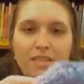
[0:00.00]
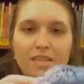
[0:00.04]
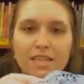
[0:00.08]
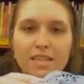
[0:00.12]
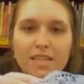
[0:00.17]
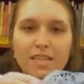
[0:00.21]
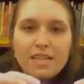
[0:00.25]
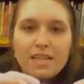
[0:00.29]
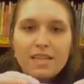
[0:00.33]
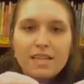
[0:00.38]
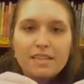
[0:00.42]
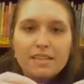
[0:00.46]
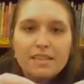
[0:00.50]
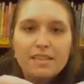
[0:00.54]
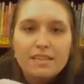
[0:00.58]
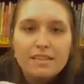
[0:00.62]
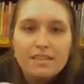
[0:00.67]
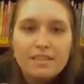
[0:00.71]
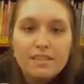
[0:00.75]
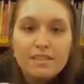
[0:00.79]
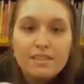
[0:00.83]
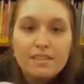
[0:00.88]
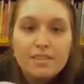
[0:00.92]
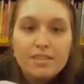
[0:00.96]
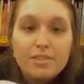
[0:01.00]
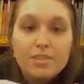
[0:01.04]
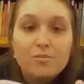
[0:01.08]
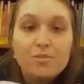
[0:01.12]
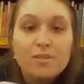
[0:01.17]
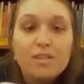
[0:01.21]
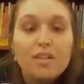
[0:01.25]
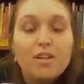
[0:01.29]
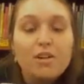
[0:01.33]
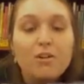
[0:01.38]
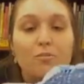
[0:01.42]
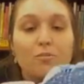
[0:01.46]
again, so
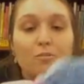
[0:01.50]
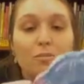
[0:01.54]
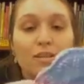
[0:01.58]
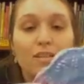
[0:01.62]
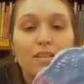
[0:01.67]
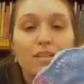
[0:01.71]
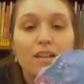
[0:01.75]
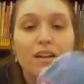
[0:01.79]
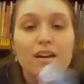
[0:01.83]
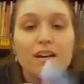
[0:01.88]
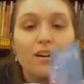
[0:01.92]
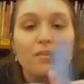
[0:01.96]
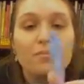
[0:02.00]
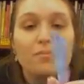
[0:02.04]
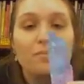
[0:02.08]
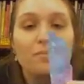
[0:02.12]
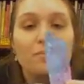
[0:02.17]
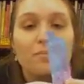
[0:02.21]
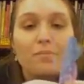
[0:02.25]
when I opened it up,